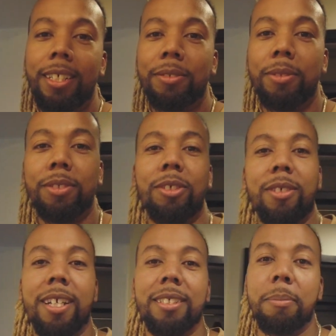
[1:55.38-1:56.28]
Just want to show
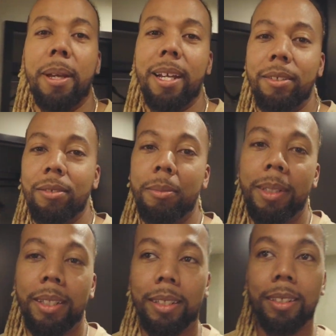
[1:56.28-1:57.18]
you guys the
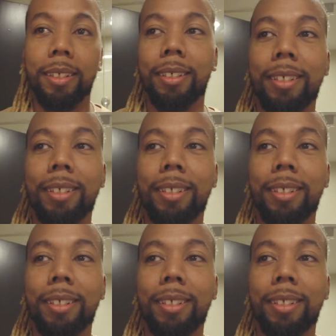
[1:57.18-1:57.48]
bathroom in here.